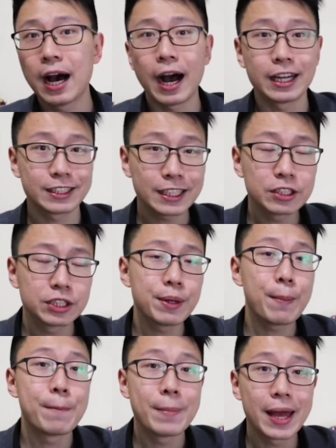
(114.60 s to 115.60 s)
I started to
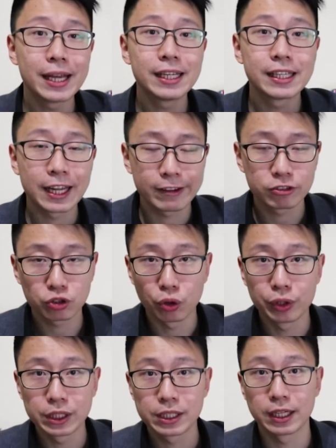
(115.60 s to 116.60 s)
see many life
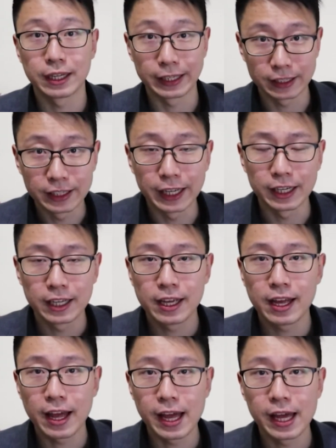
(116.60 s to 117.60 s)
stories like that,
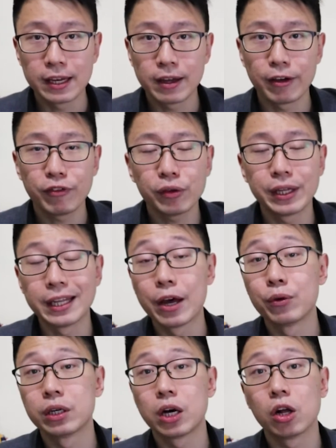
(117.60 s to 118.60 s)
and I felt that
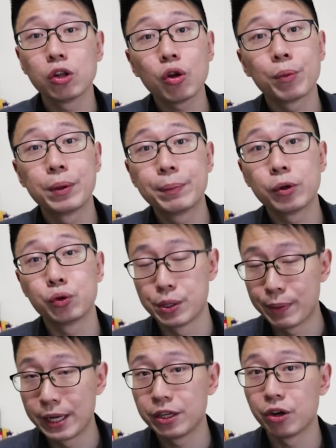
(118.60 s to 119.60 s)
there were a lot of people who
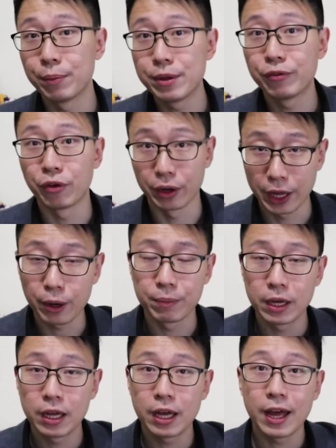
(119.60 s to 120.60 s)
depended on me for
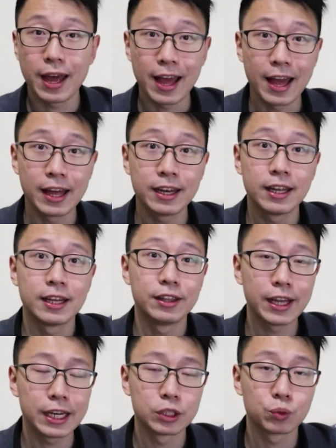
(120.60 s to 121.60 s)
help, and
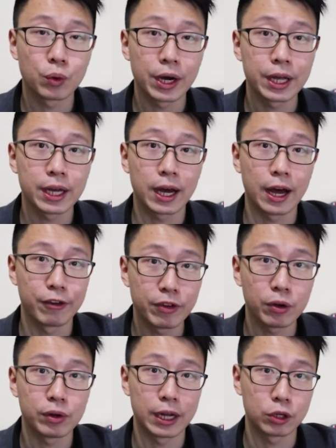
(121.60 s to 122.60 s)
that is why I
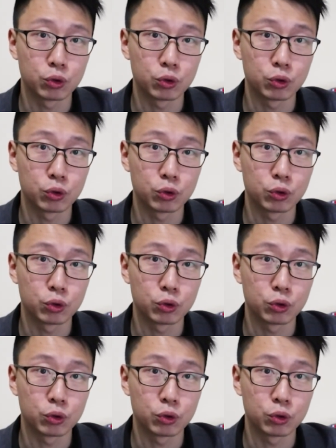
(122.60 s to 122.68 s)
felt I